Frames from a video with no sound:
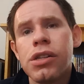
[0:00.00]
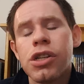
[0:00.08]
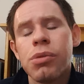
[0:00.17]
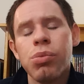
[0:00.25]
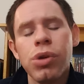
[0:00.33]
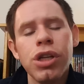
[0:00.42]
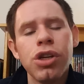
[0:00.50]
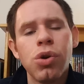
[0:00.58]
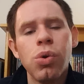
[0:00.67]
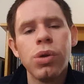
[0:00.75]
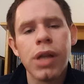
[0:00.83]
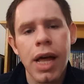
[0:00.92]
some really
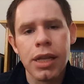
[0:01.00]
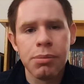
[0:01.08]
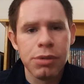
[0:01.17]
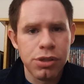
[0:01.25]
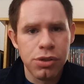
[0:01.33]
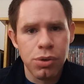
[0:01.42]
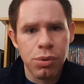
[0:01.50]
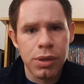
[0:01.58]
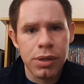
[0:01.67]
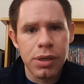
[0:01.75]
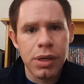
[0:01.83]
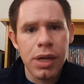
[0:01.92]
cool elements to
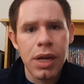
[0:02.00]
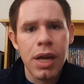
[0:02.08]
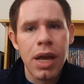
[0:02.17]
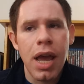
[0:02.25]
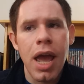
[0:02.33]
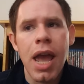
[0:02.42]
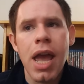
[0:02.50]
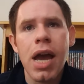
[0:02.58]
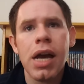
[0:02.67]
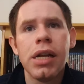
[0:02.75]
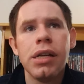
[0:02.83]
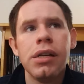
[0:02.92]
it.
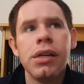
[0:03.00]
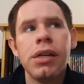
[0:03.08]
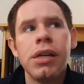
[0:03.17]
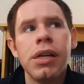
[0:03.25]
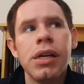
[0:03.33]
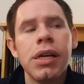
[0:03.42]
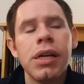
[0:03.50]
And